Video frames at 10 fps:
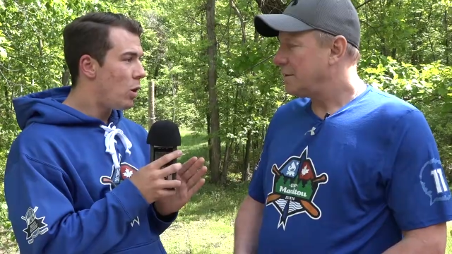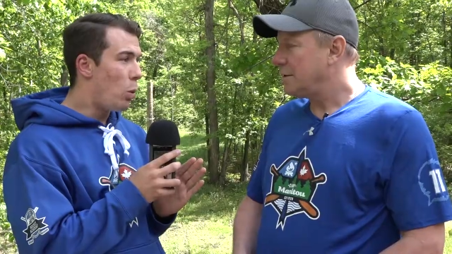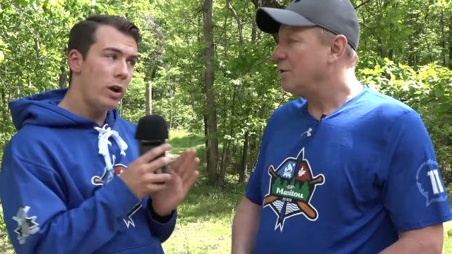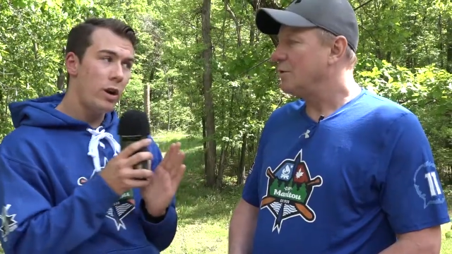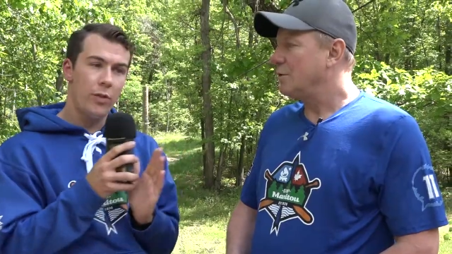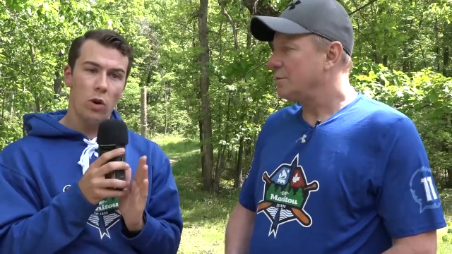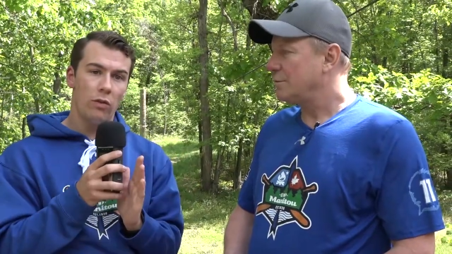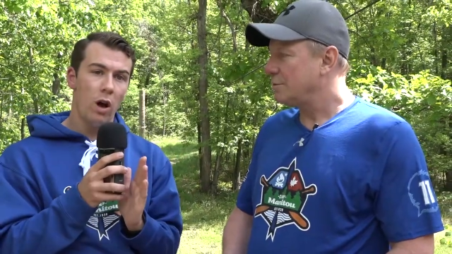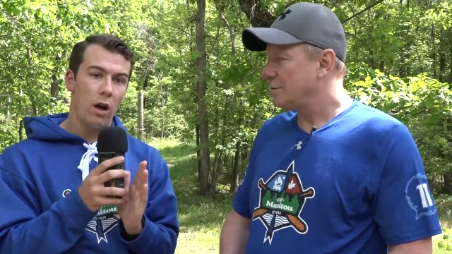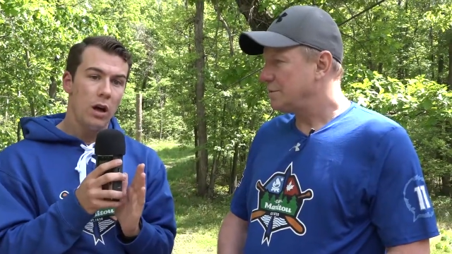Speaker 1: 103rd
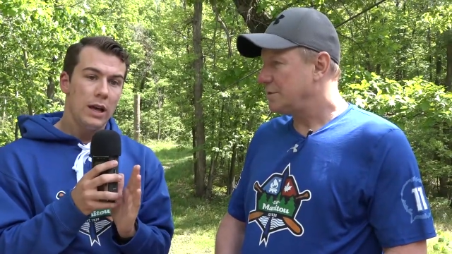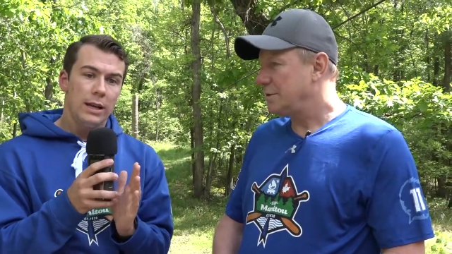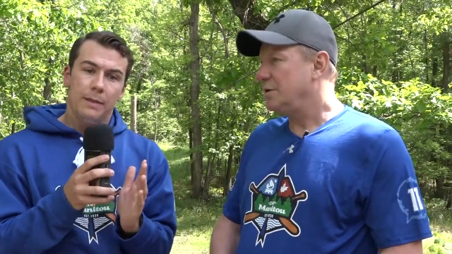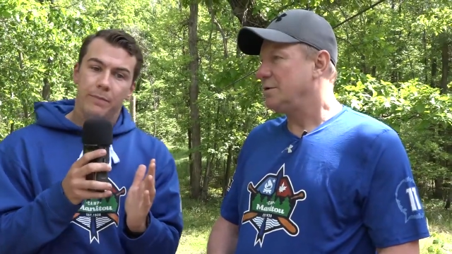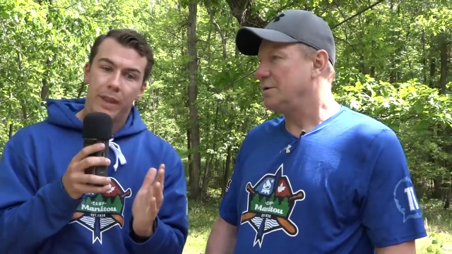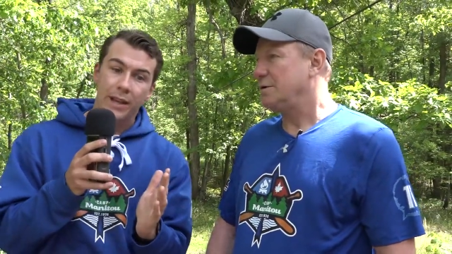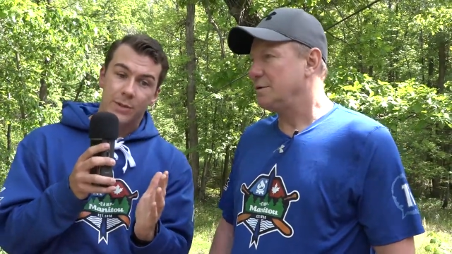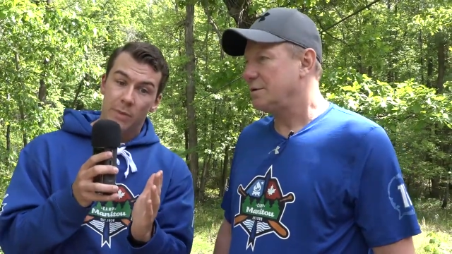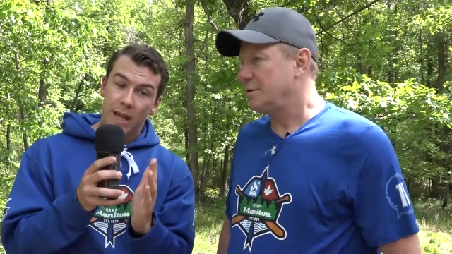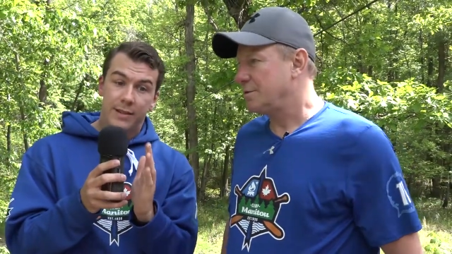overall. Oh.
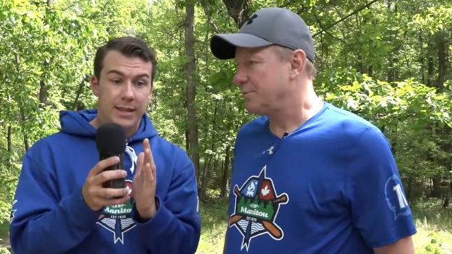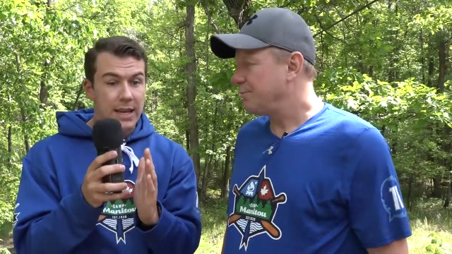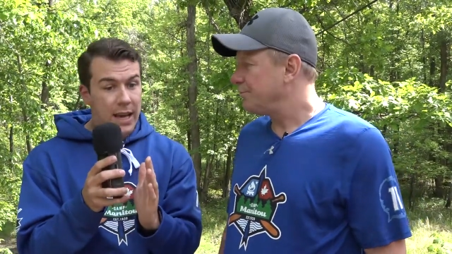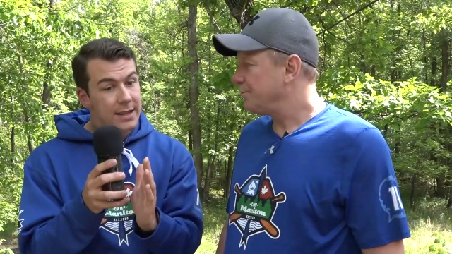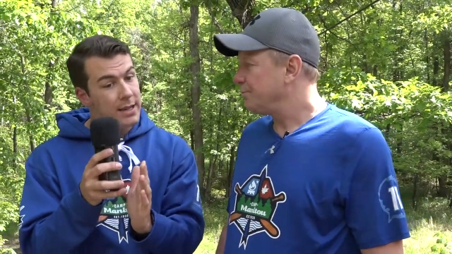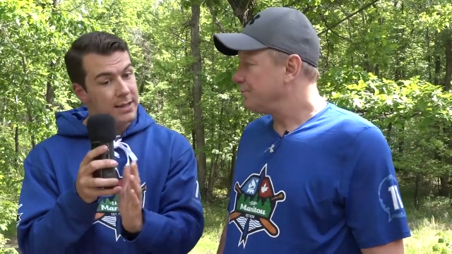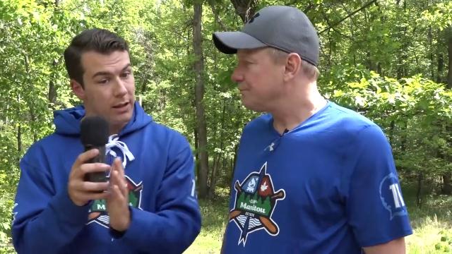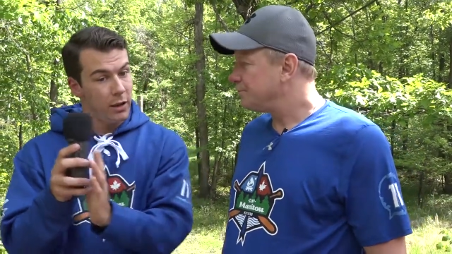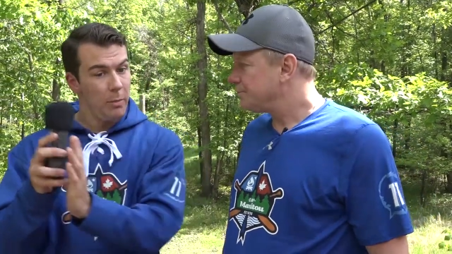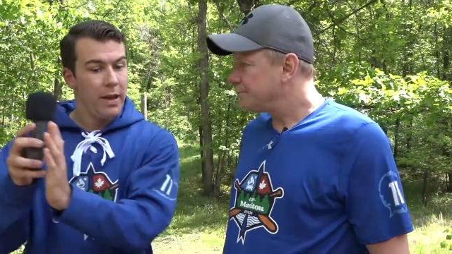It's it's it's it's
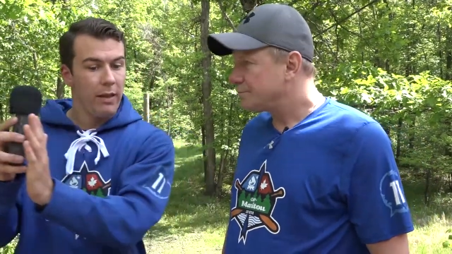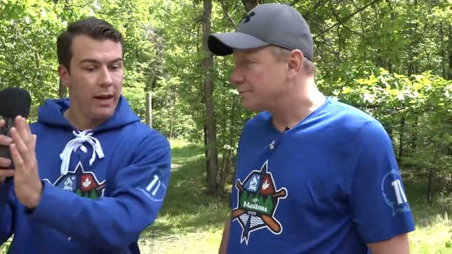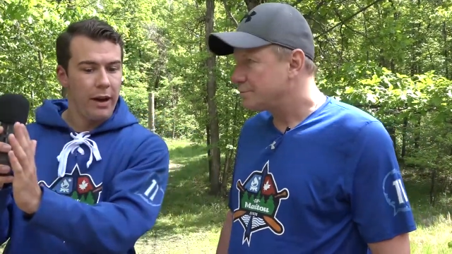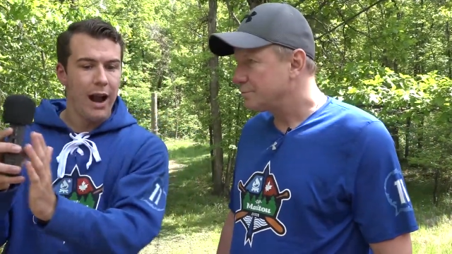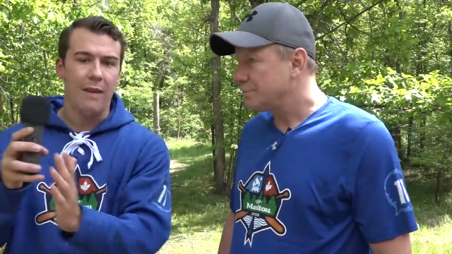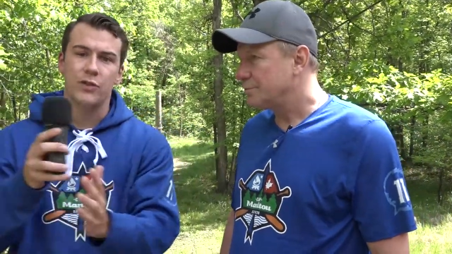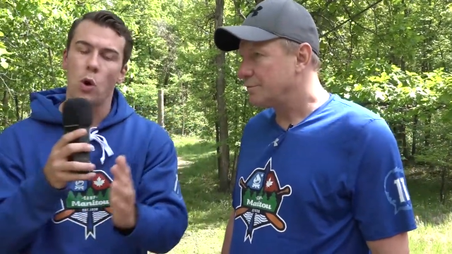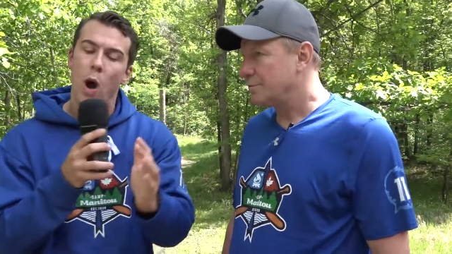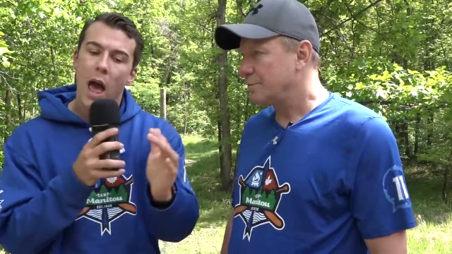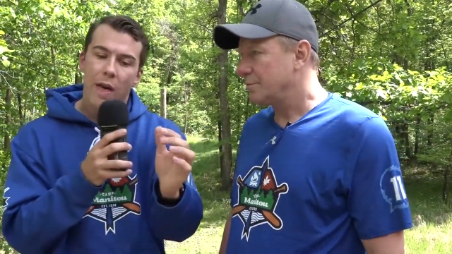a little bit in the latter half.
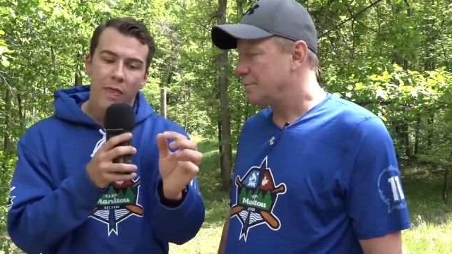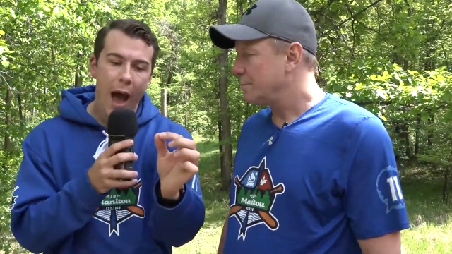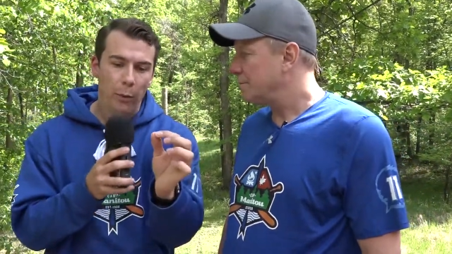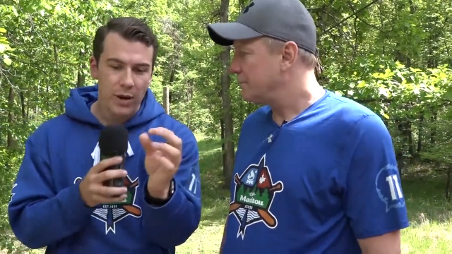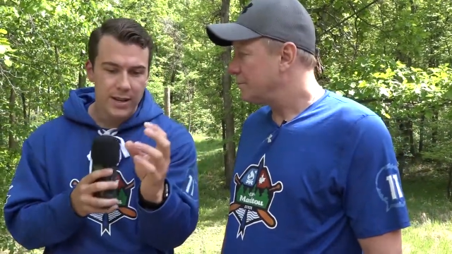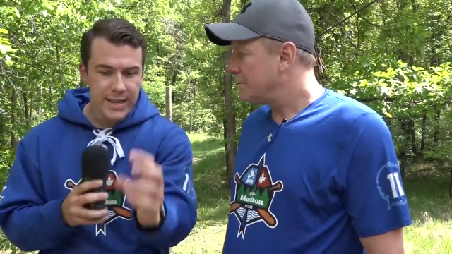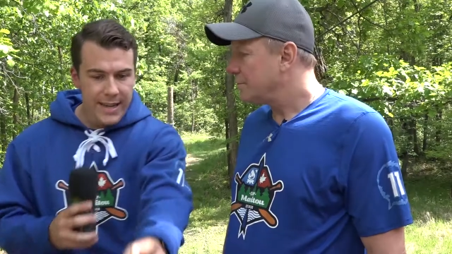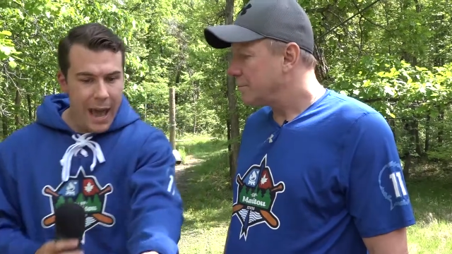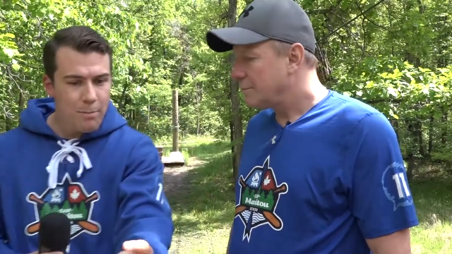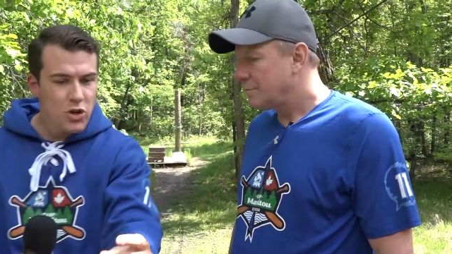So that
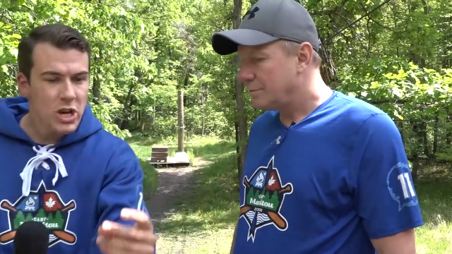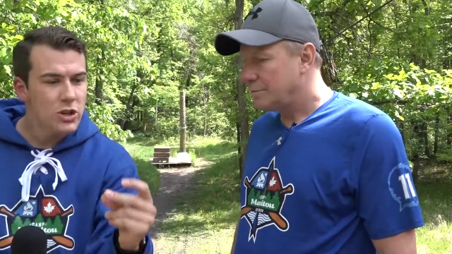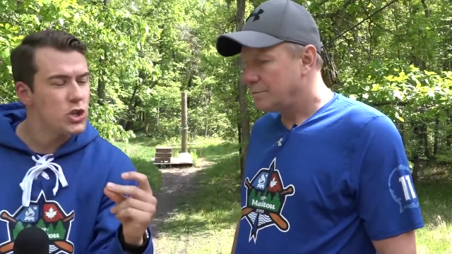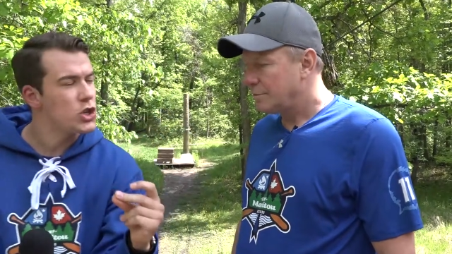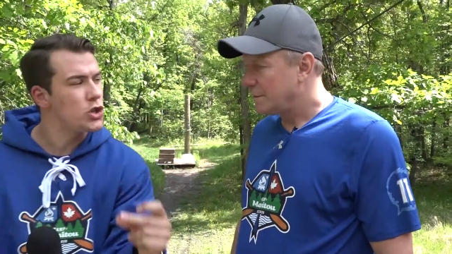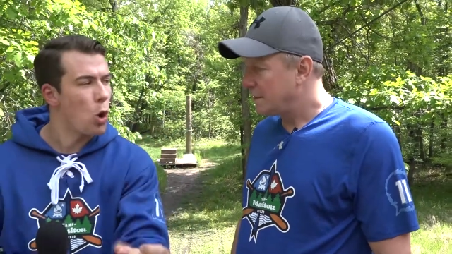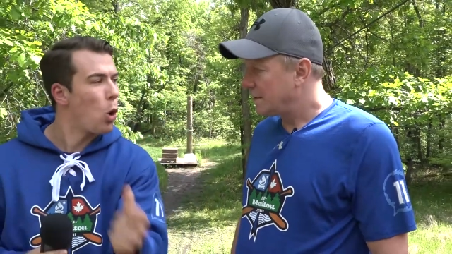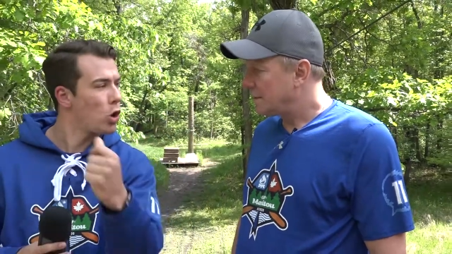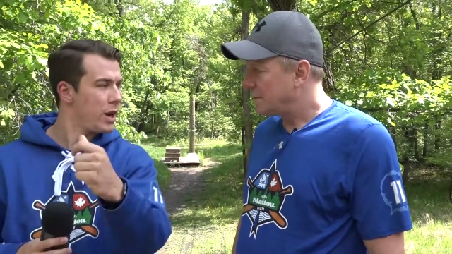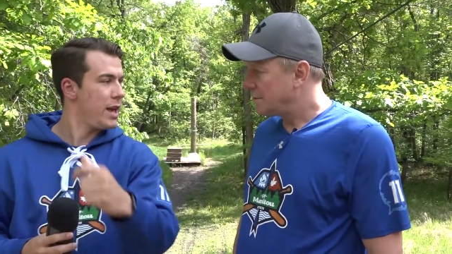redemption
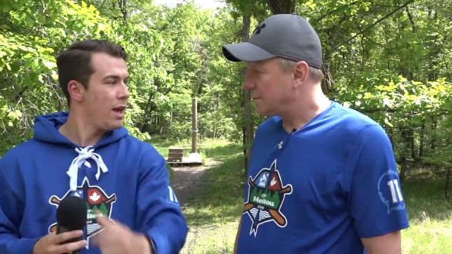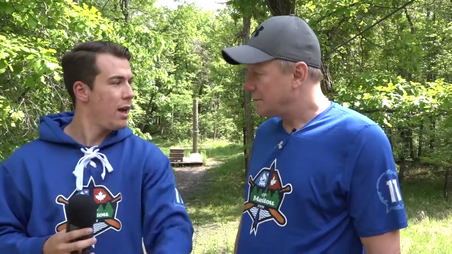story